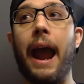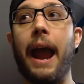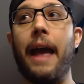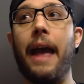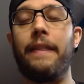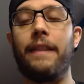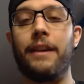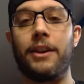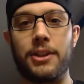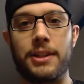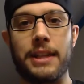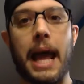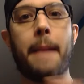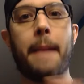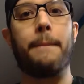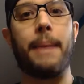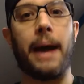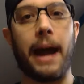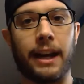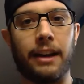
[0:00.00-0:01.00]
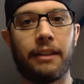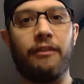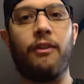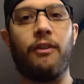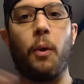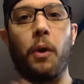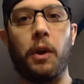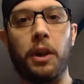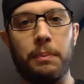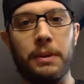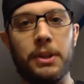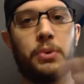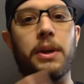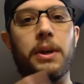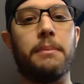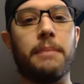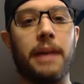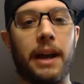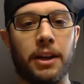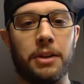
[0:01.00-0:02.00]
And there's that back and forth
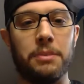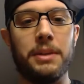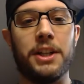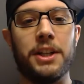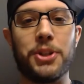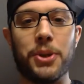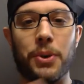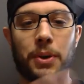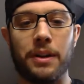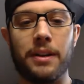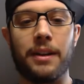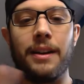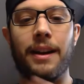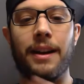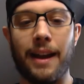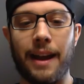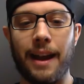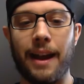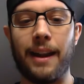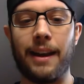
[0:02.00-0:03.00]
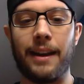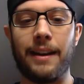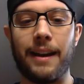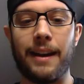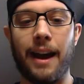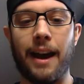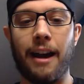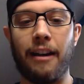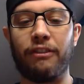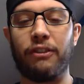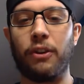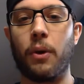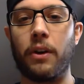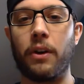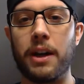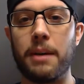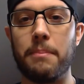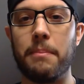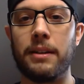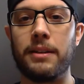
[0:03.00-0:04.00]
between Michael B. Jordan and
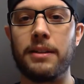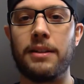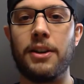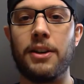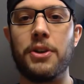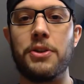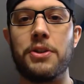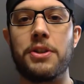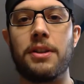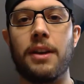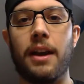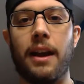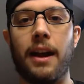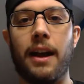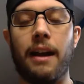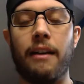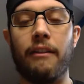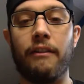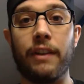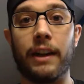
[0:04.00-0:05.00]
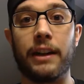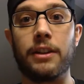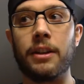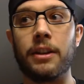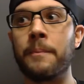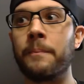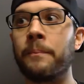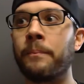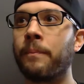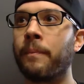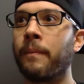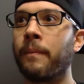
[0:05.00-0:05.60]
Florian Munteanu's Victor.